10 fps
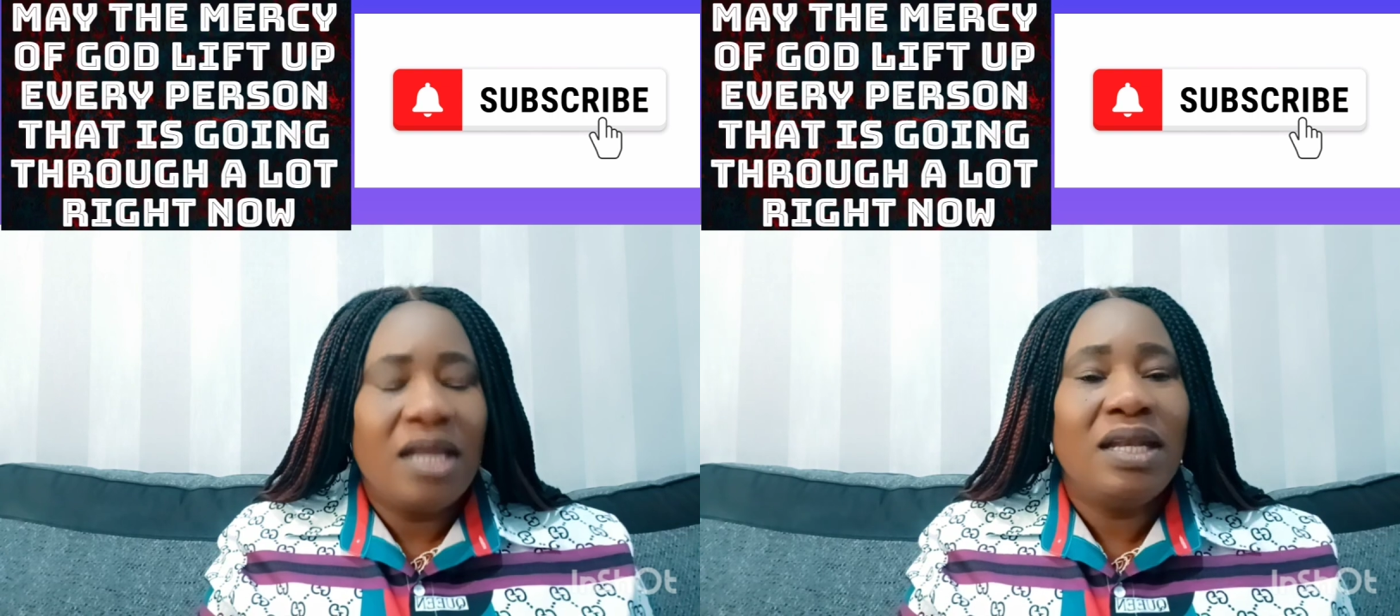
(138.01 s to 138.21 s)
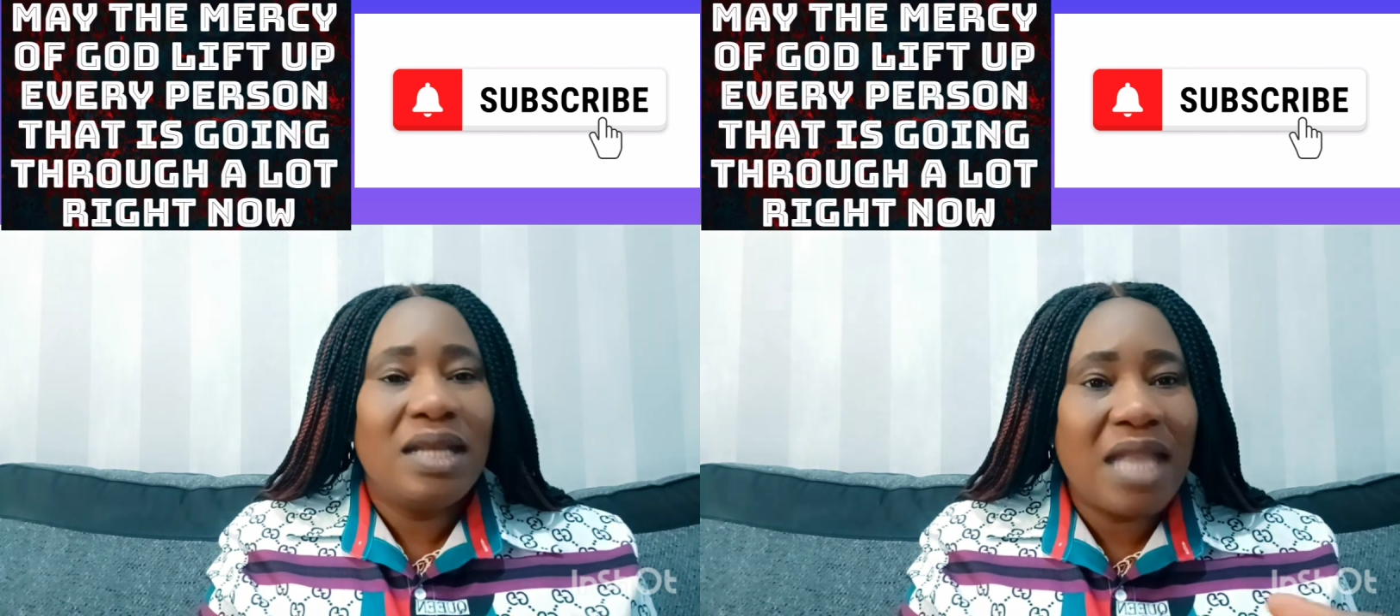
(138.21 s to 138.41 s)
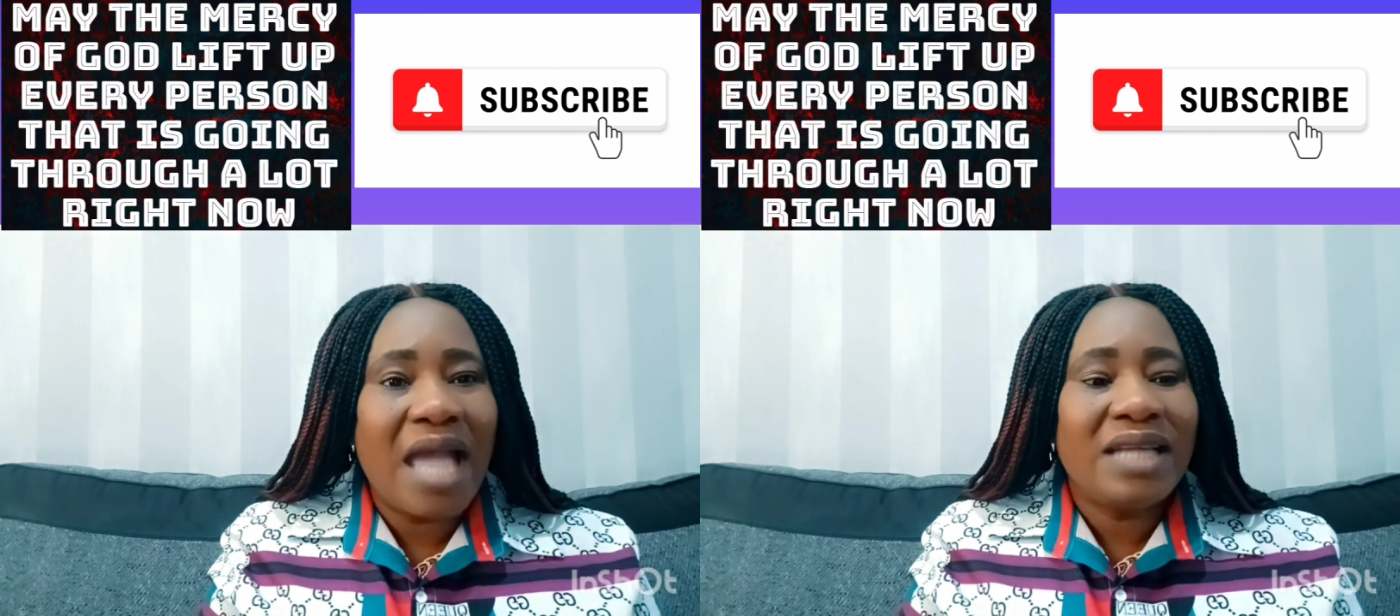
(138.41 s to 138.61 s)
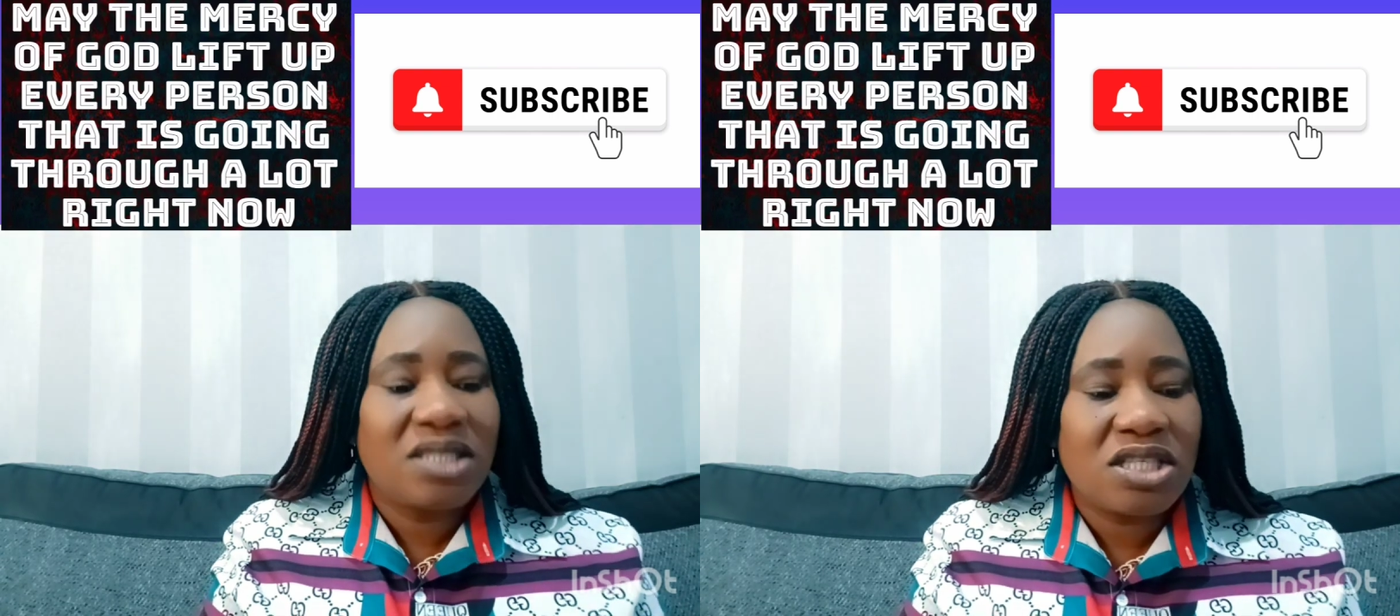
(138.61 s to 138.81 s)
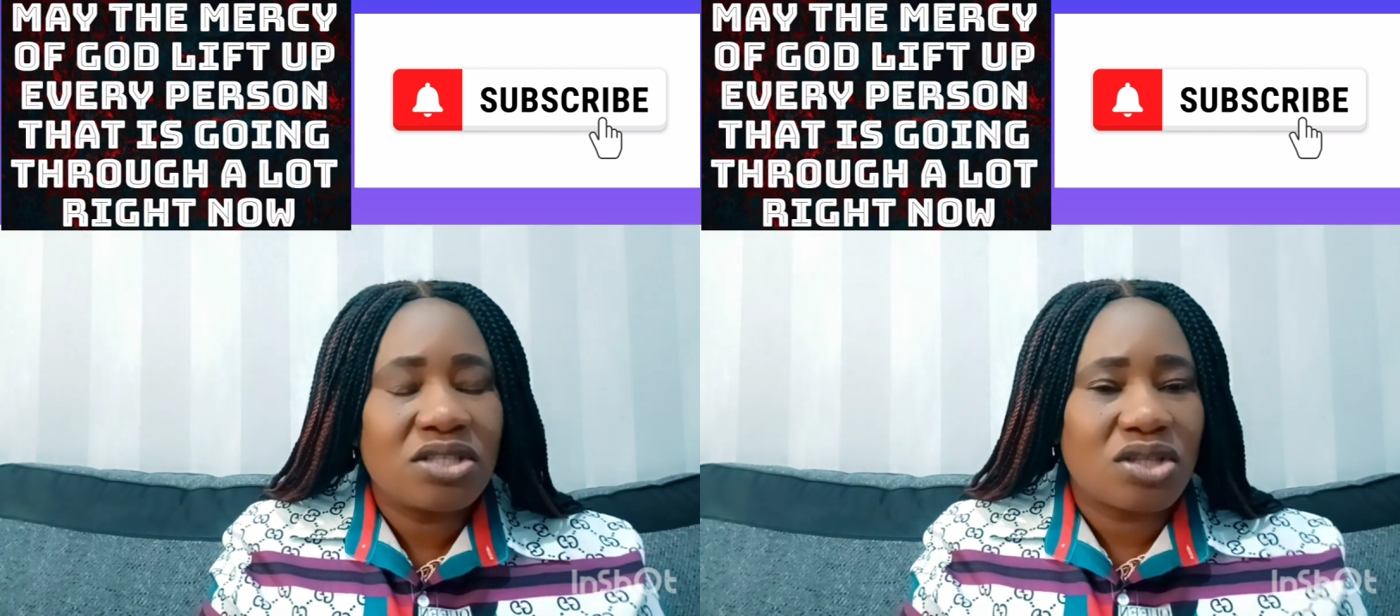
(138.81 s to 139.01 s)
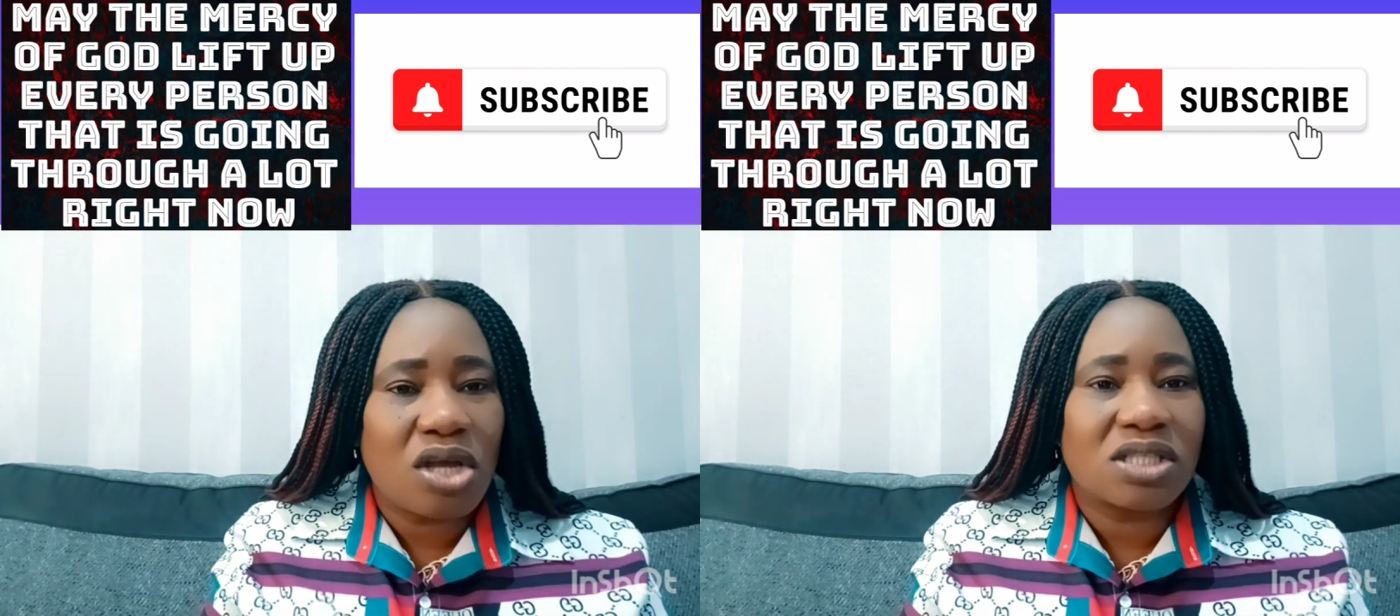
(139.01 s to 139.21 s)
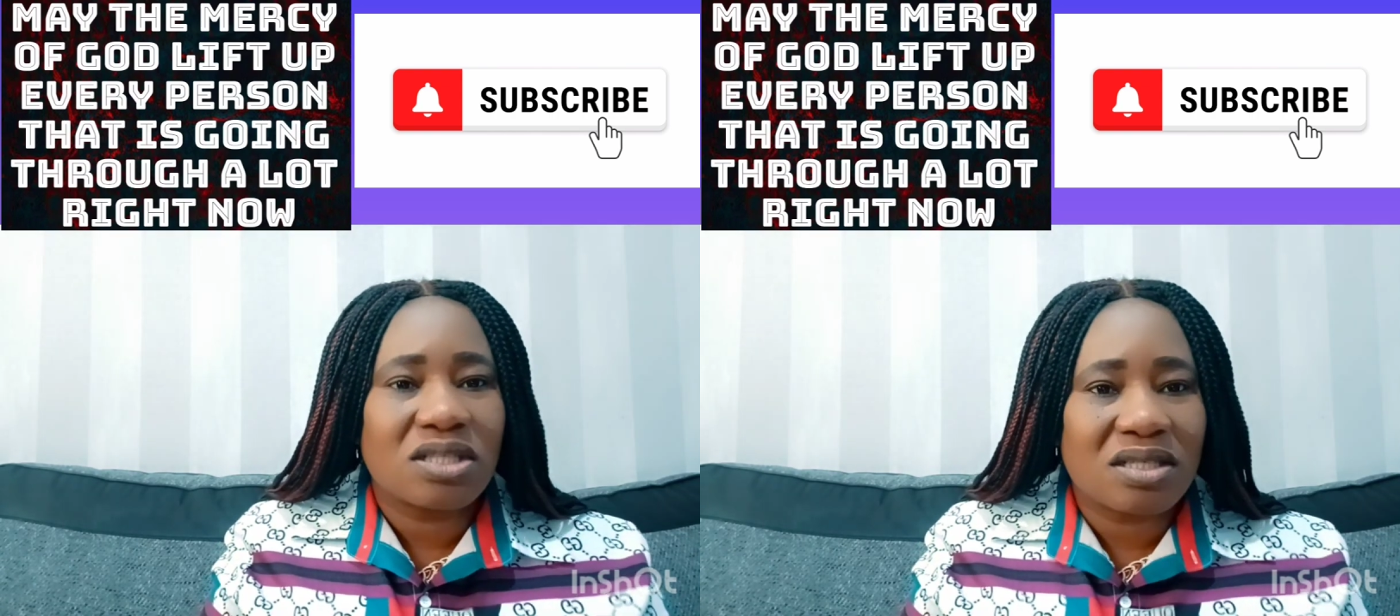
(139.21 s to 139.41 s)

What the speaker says: Let Jesus